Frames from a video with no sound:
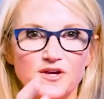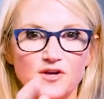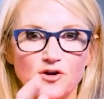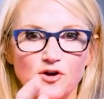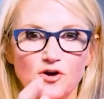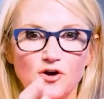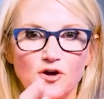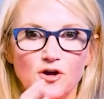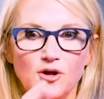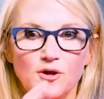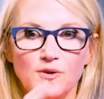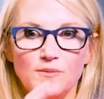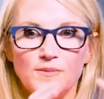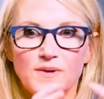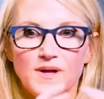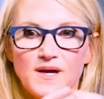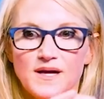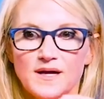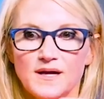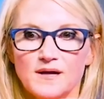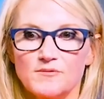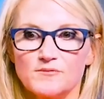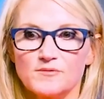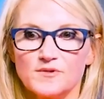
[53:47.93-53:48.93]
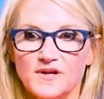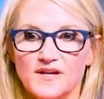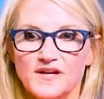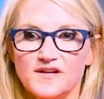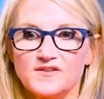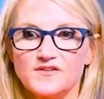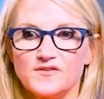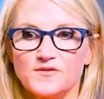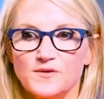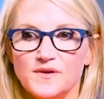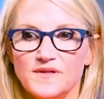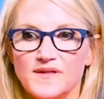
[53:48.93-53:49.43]
can all
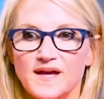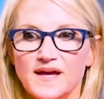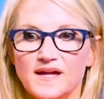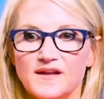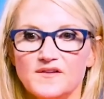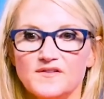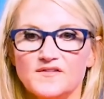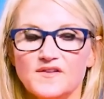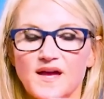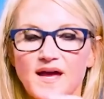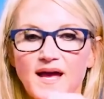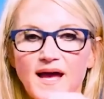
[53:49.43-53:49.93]
relate to, and that is,